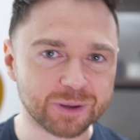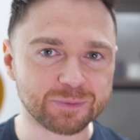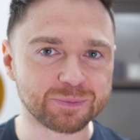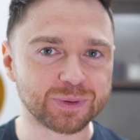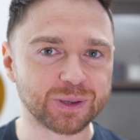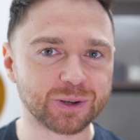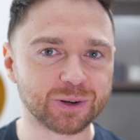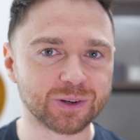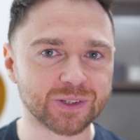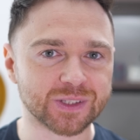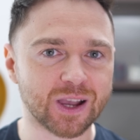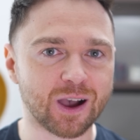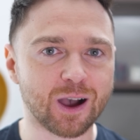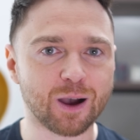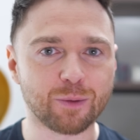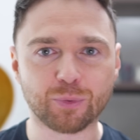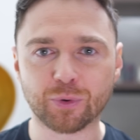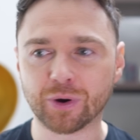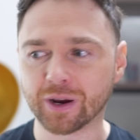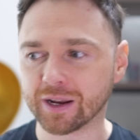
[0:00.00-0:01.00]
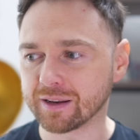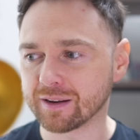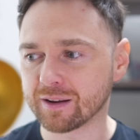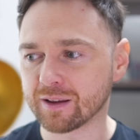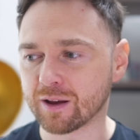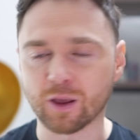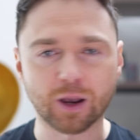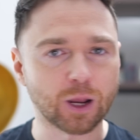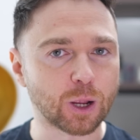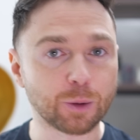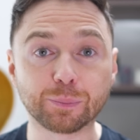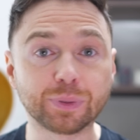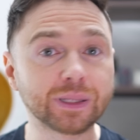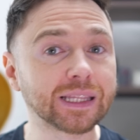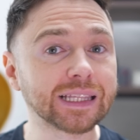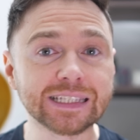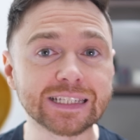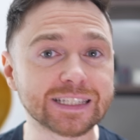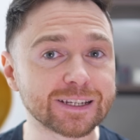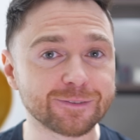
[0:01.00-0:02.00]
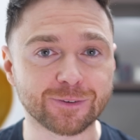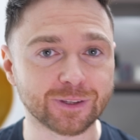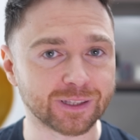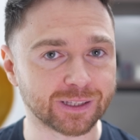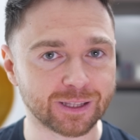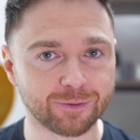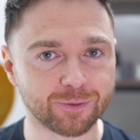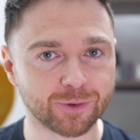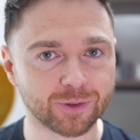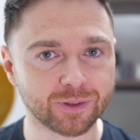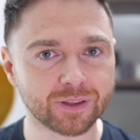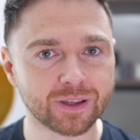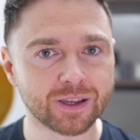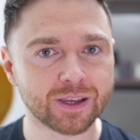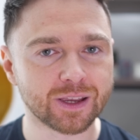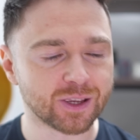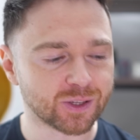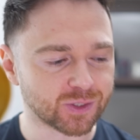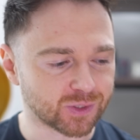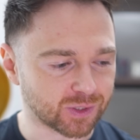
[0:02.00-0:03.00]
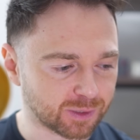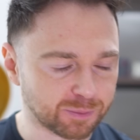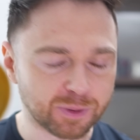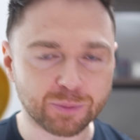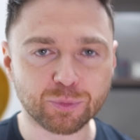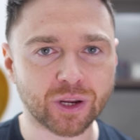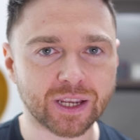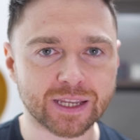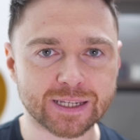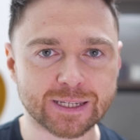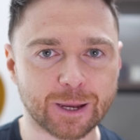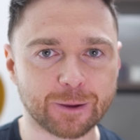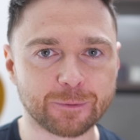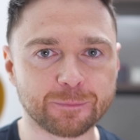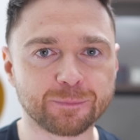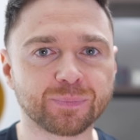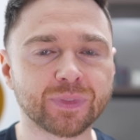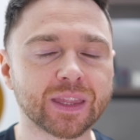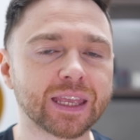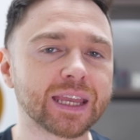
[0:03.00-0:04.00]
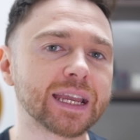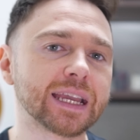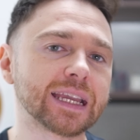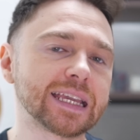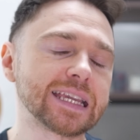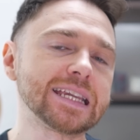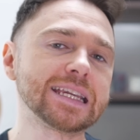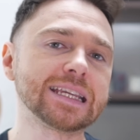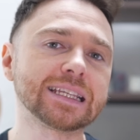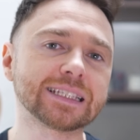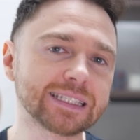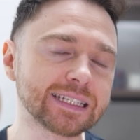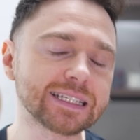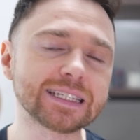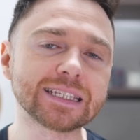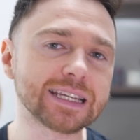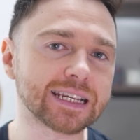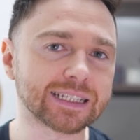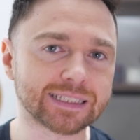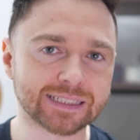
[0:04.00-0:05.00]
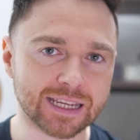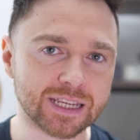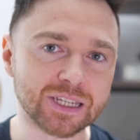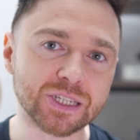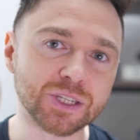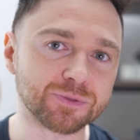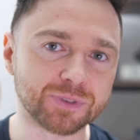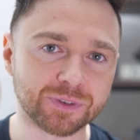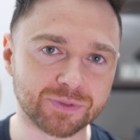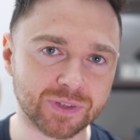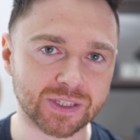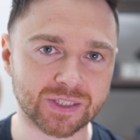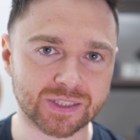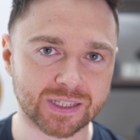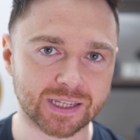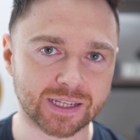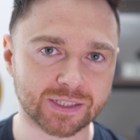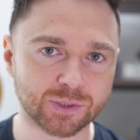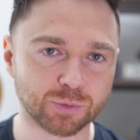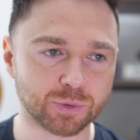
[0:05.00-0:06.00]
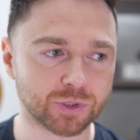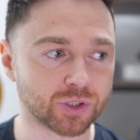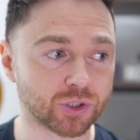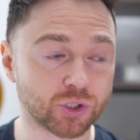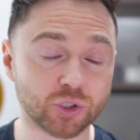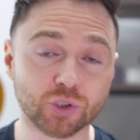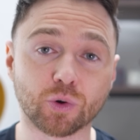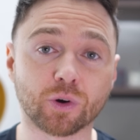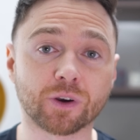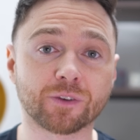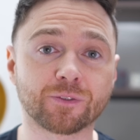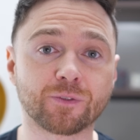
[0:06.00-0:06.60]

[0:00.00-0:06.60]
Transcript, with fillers: computers operate on a completely different level. So let me break it down. ECDSA 256, which is short